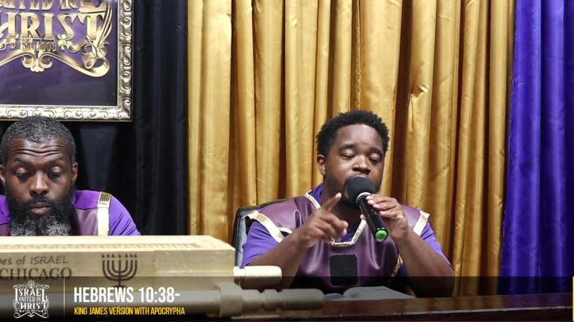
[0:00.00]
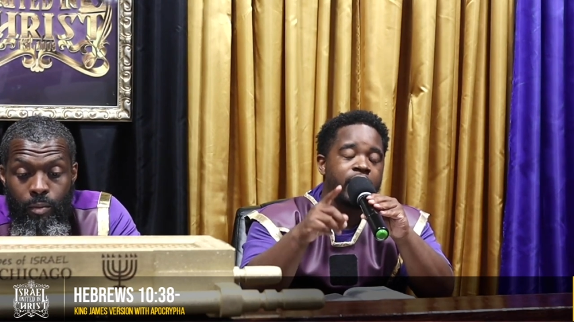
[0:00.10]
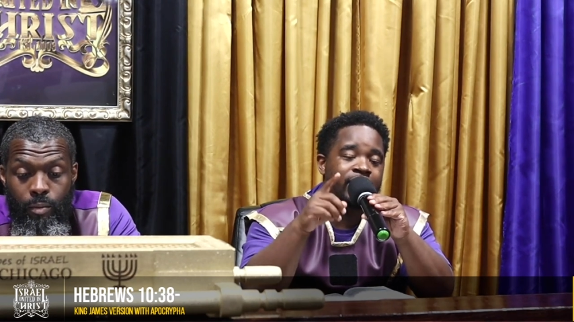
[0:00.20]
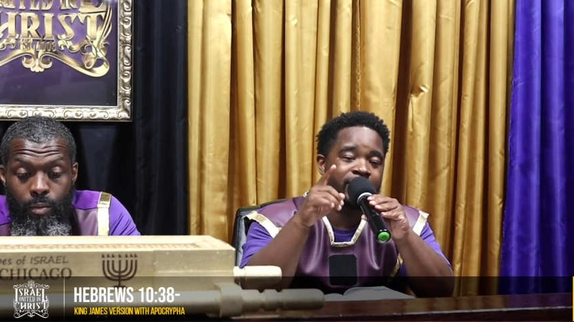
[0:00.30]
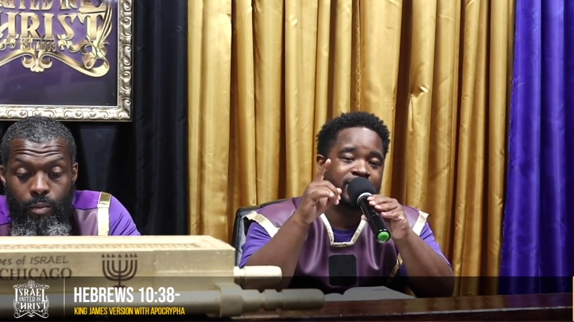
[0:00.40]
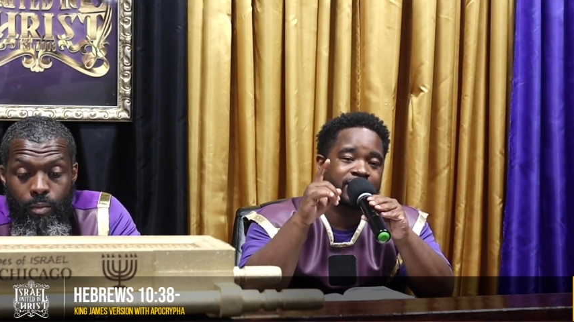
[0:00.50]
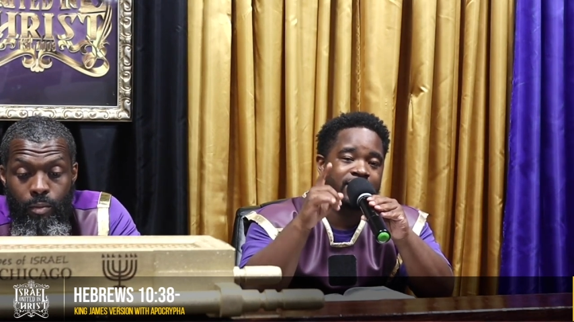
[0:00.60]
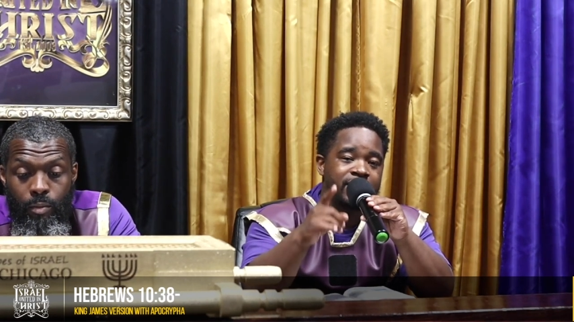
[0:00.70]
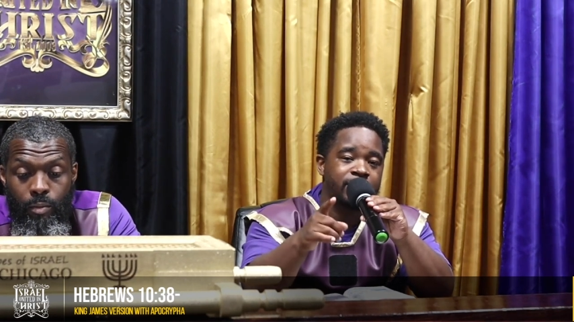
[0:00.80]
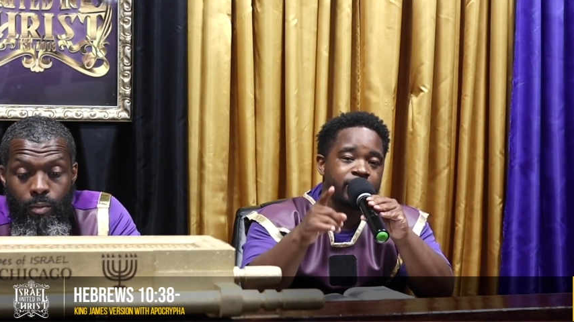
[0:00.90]
Speaker 1: and let's
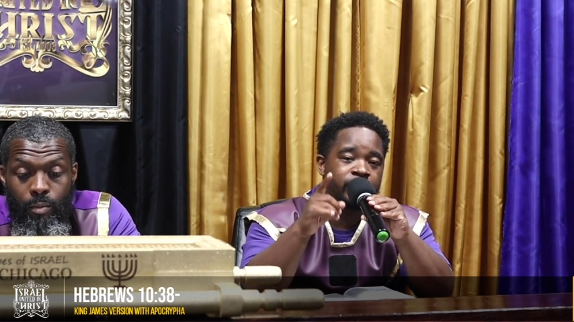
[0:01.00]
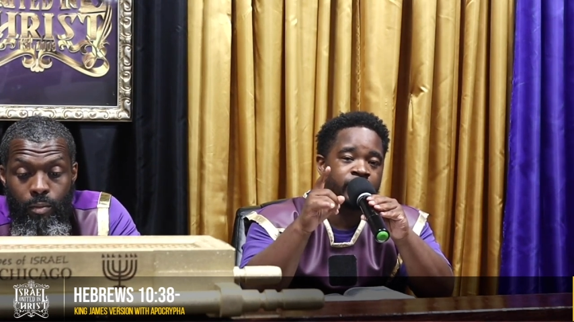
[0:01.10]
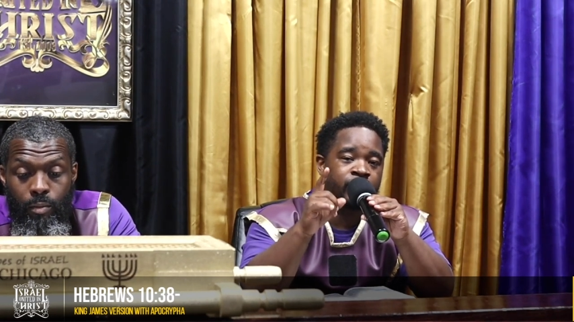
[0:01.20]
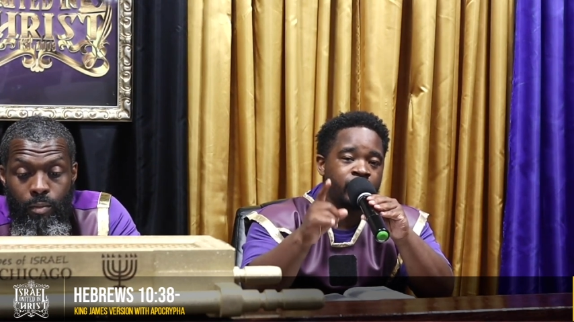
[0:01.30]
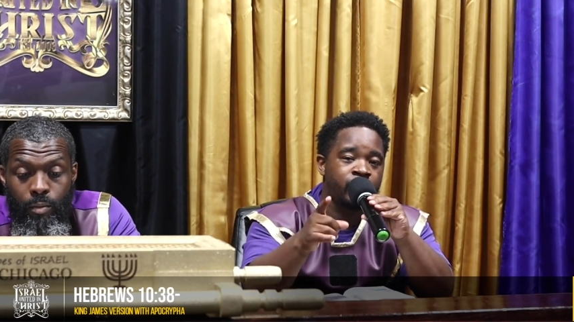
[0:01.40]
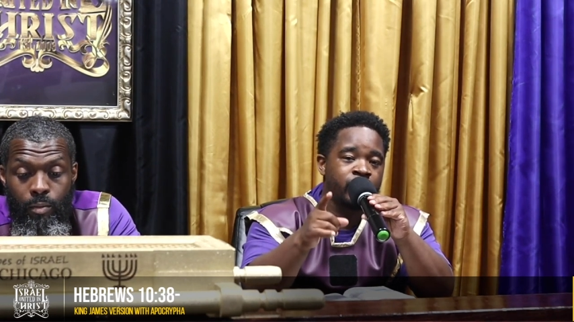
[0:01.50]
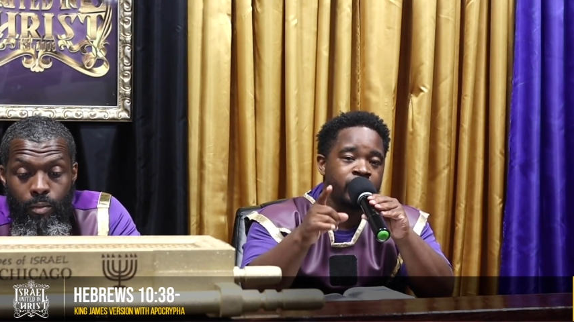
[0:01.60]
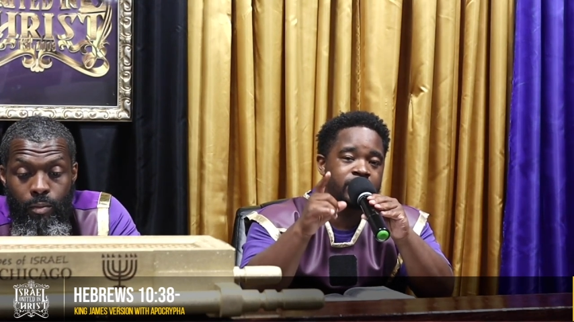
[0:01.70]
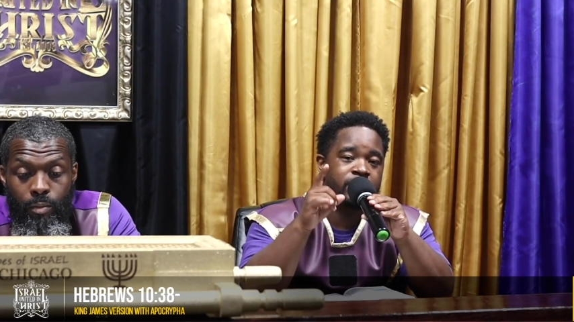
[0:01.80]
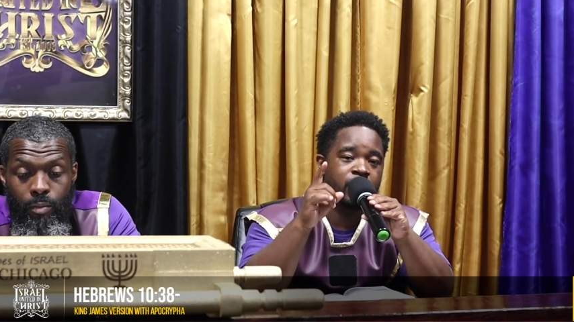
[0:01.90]
keep the
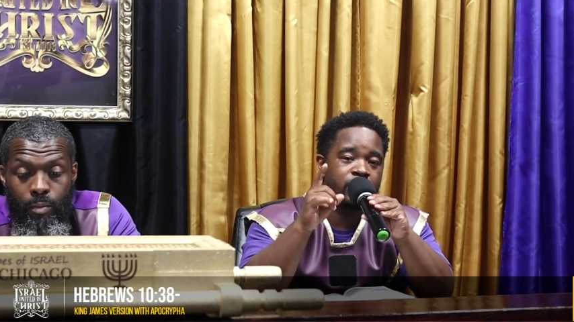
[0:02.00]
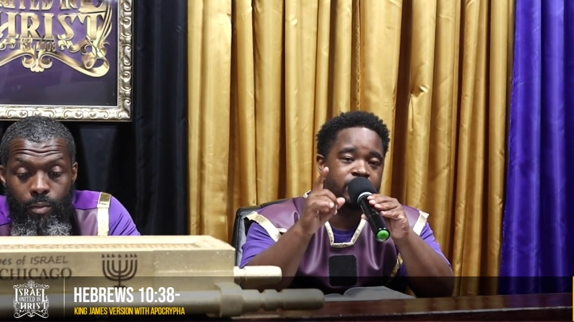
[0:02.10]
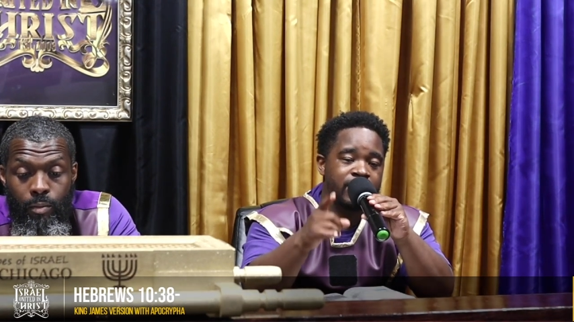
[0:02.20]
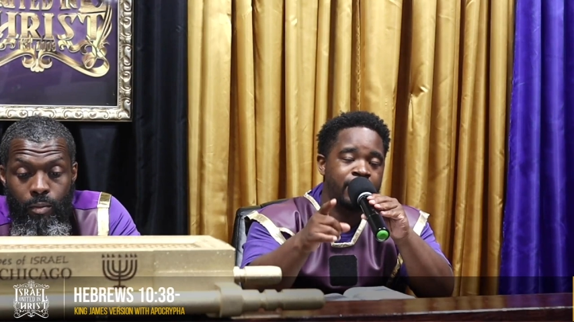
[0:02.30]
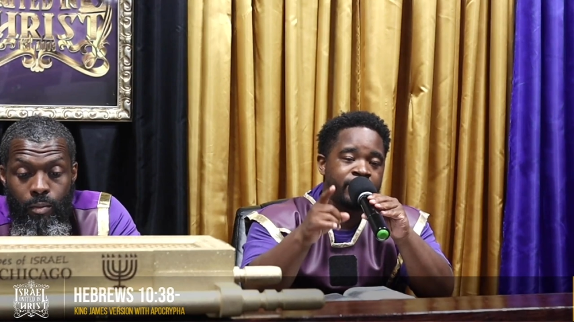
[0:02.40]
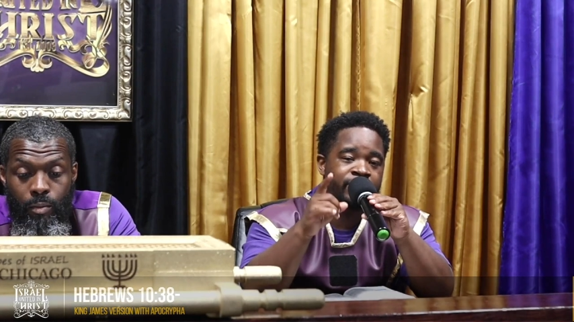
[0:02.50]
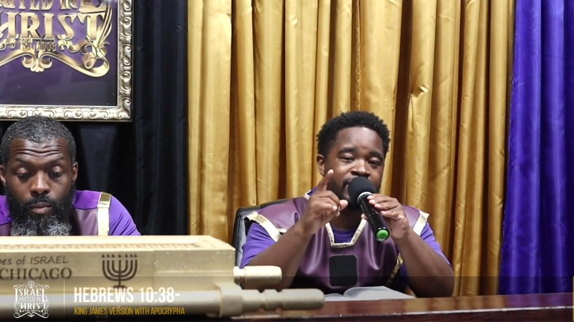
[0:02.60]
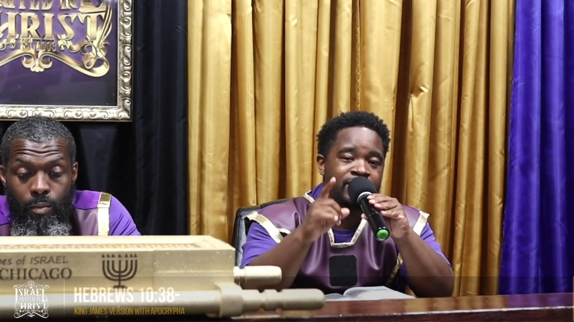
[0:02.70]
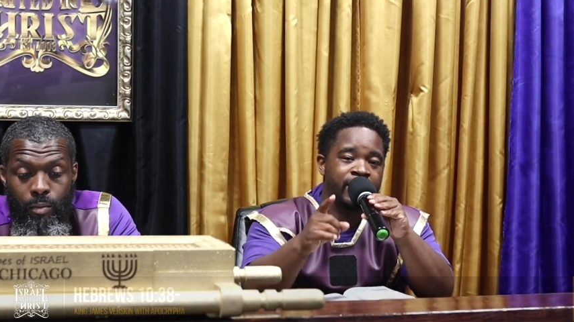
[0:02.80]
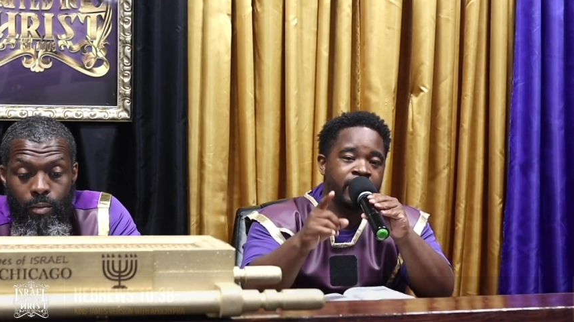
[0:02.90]
Lord's Sabbath
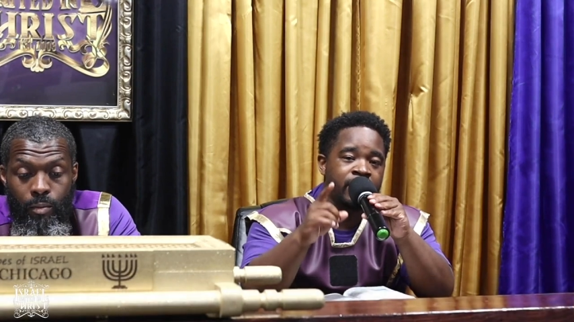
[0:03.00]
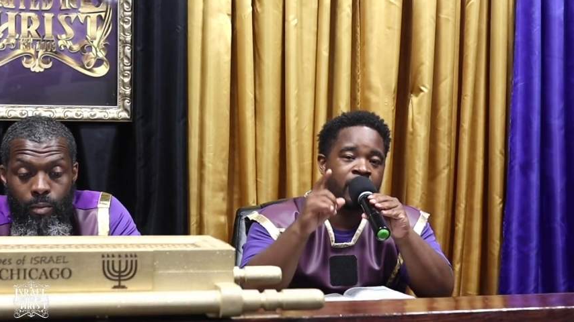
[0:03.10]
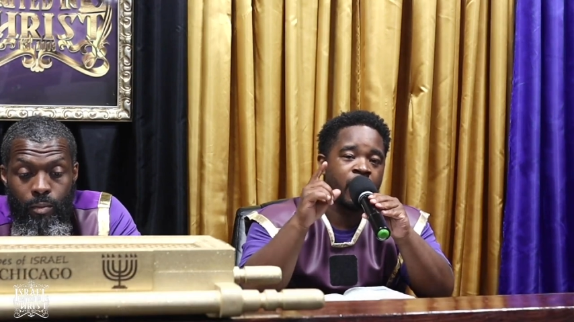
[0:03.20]
day